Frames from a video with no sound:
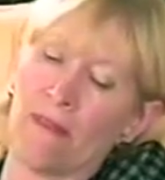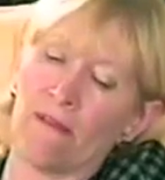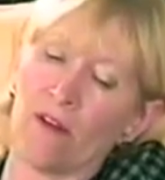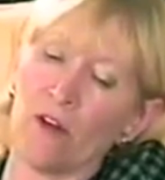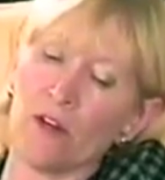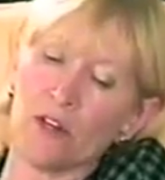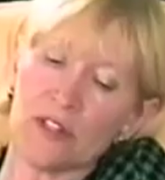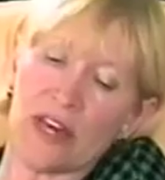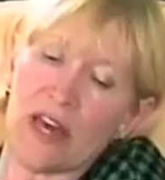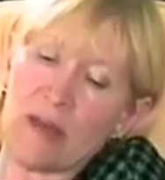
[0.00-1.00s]
Colonial
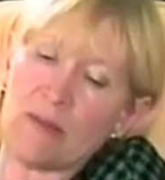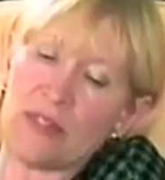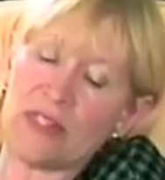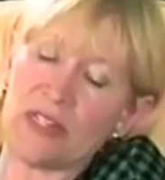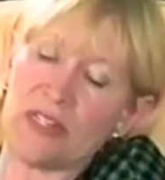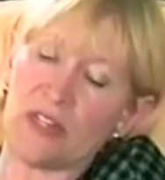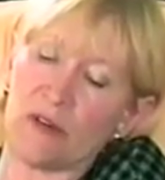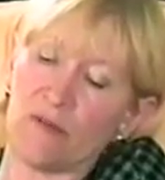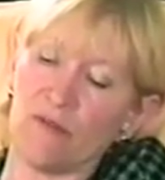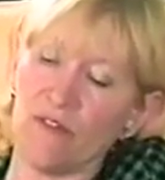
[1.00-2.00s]
Dames is
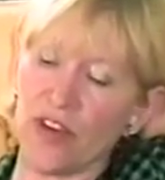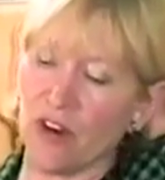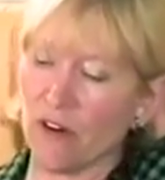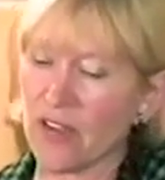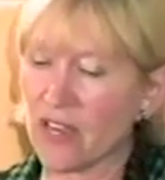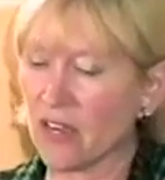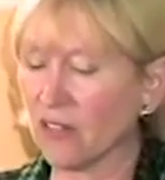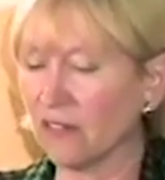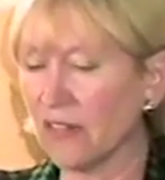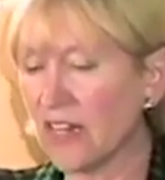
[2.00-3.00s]
a very
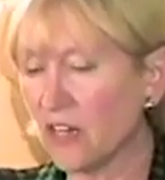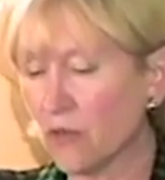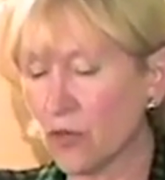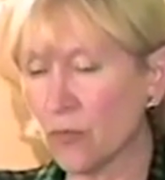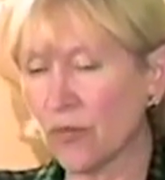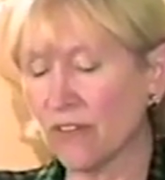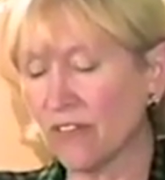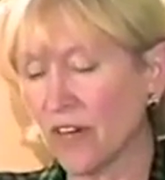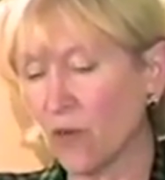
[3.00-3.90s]
elite group of